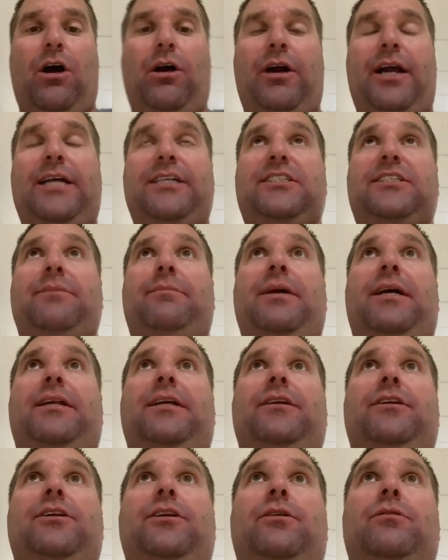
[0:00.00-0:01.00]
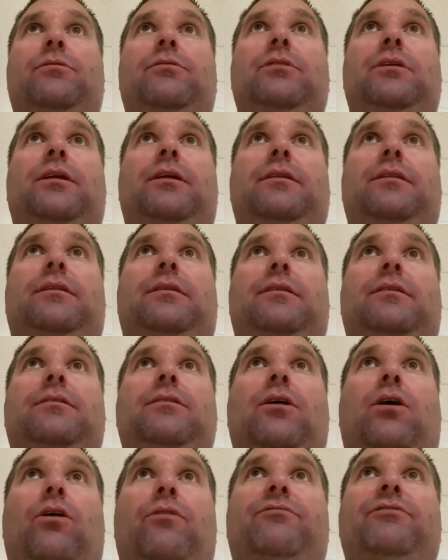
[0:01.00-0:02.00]
are estimating, you know,
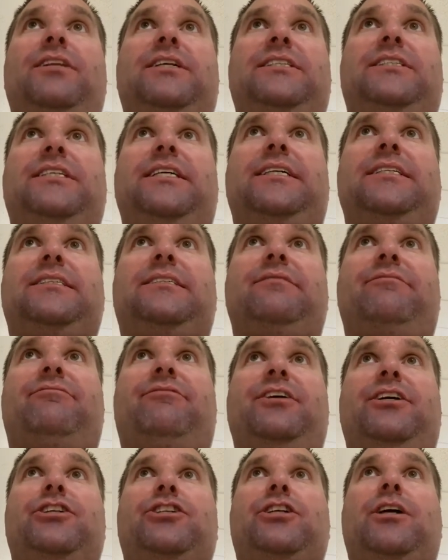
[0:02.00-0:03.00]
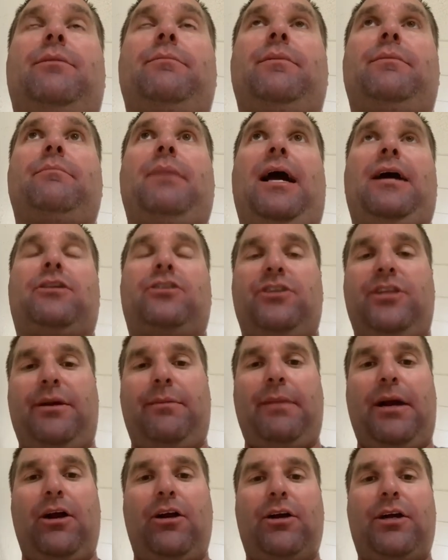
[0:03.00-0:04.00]
hopefully seeing some fish coming back to the
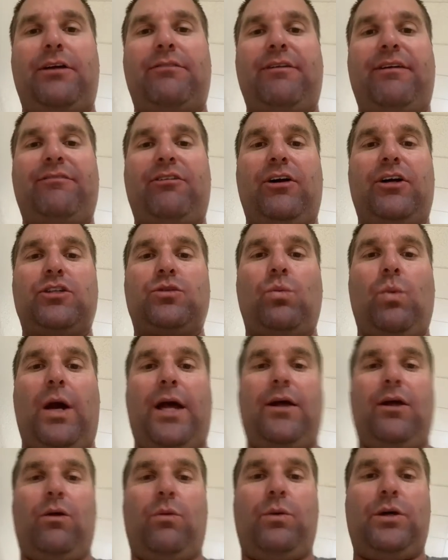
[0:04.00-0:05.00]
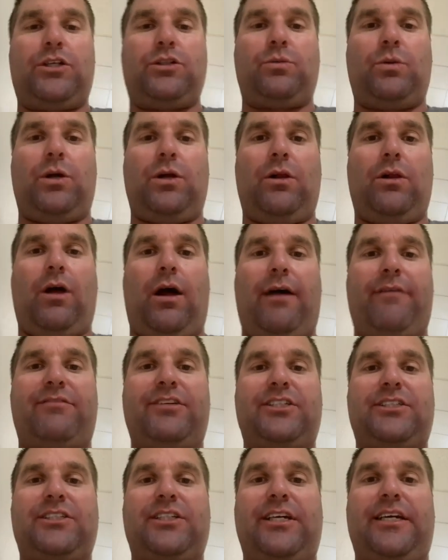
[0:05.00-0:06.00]
American River as well, which will
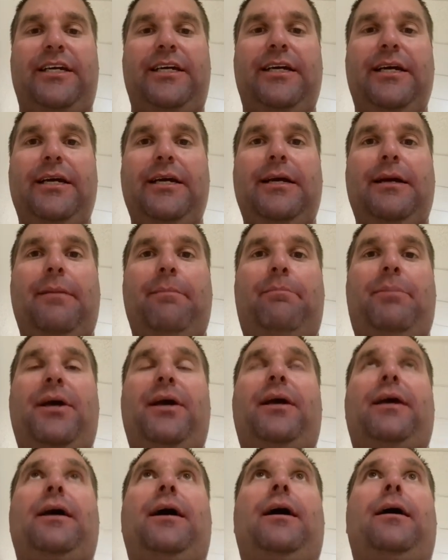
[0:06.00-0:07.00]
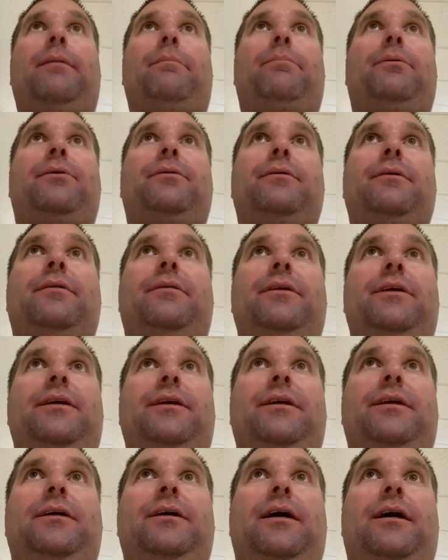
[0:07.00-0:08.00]
obviously pick up
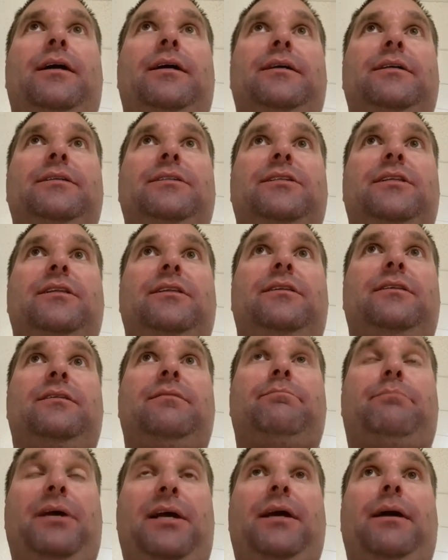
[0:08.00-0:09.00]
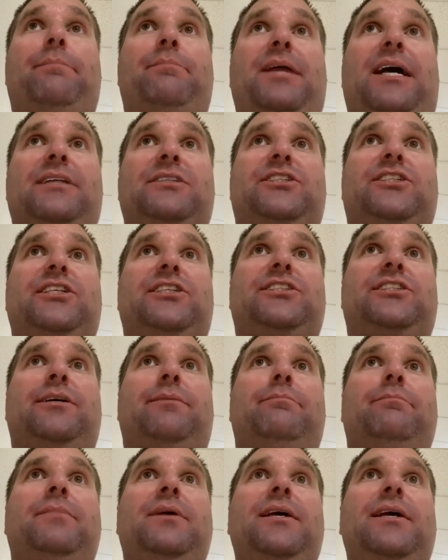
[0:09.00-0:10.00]
that
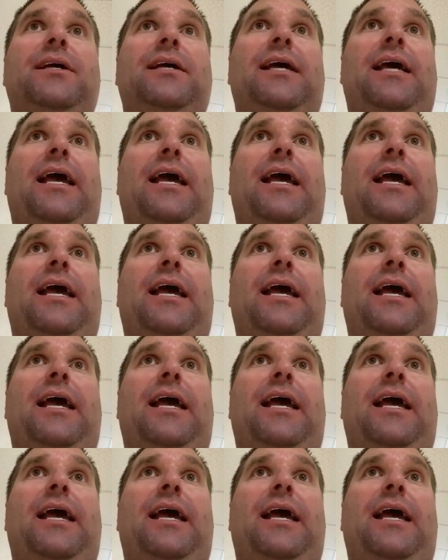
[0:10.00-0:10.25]
system